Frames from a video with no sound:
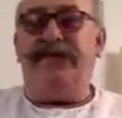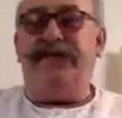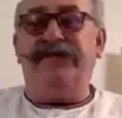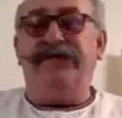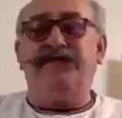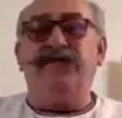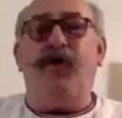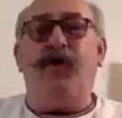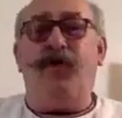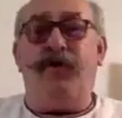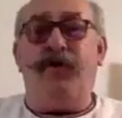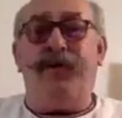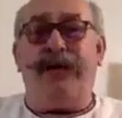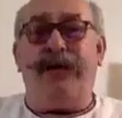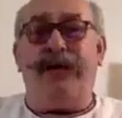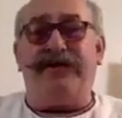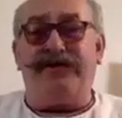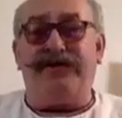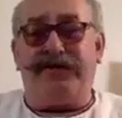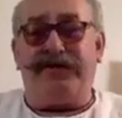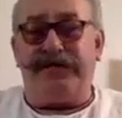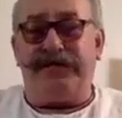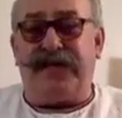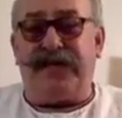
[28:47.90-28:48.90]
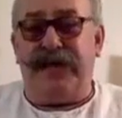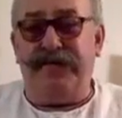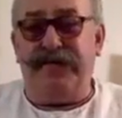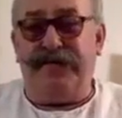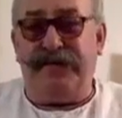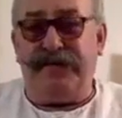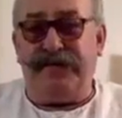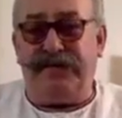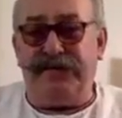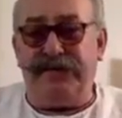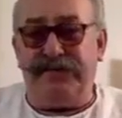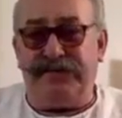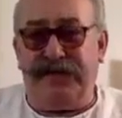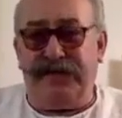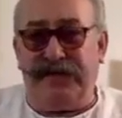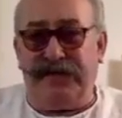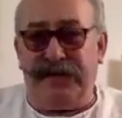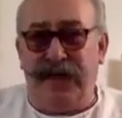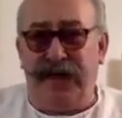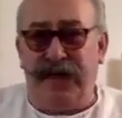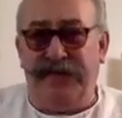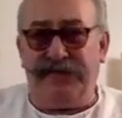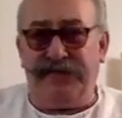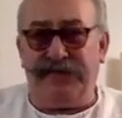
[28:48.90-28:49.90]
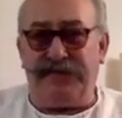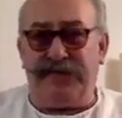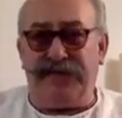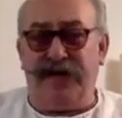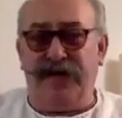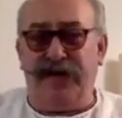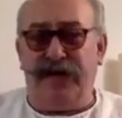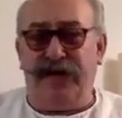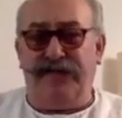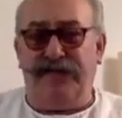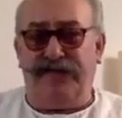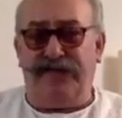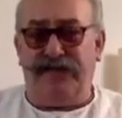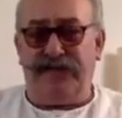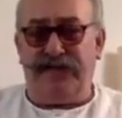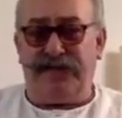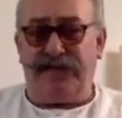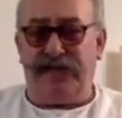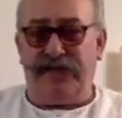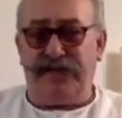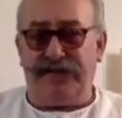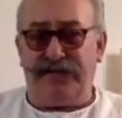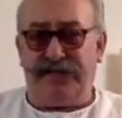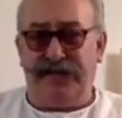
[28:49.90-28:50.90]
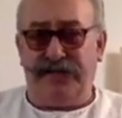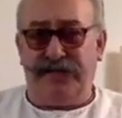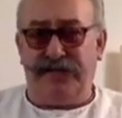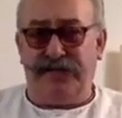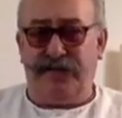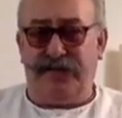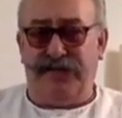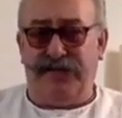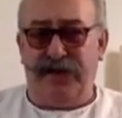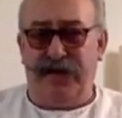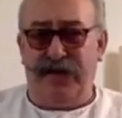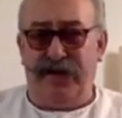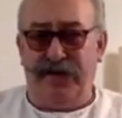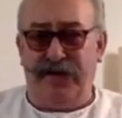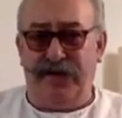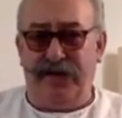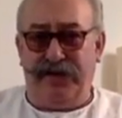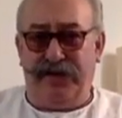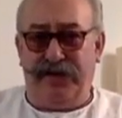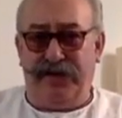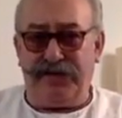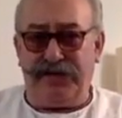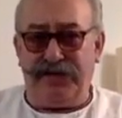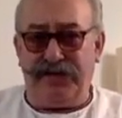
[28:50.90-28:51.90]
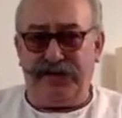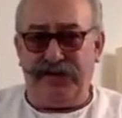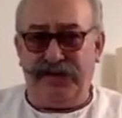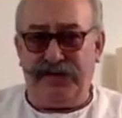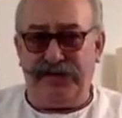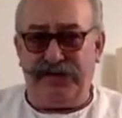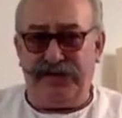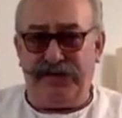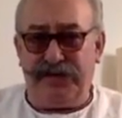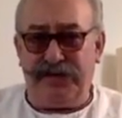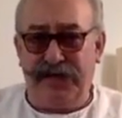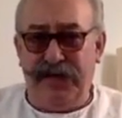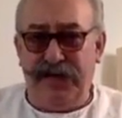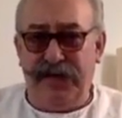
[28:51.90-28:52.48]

there's not much to say, but because the lifestyle, I've discussed it, what the Hare Krishnas